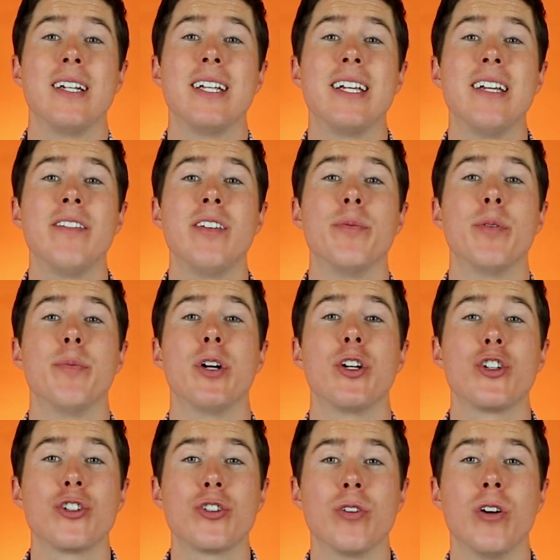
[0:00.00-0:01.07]
to give them a
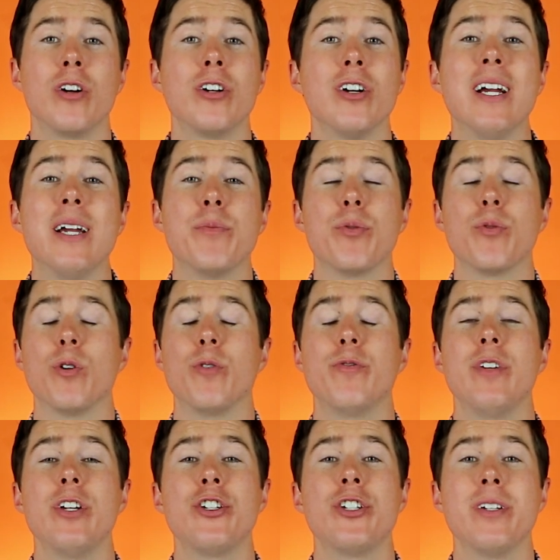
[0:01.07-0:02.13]
much stronger and
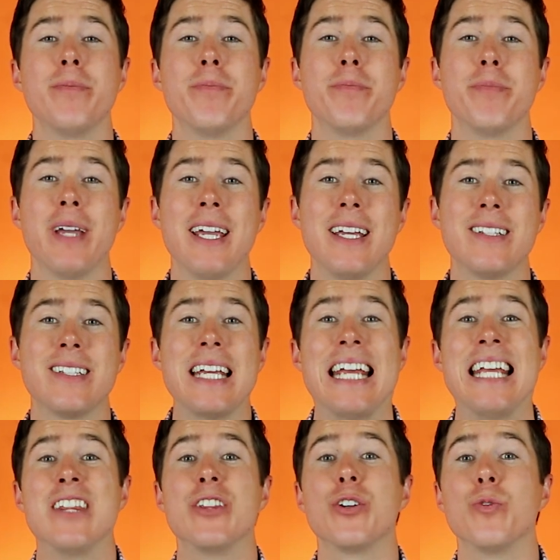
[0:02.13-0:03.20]
proficient base
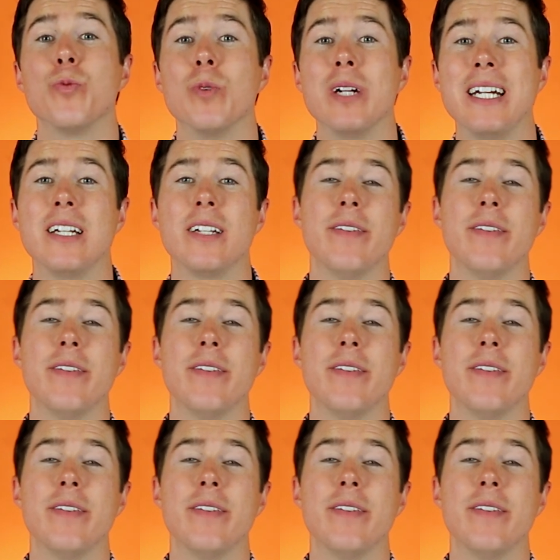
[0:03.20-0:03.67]
in their reading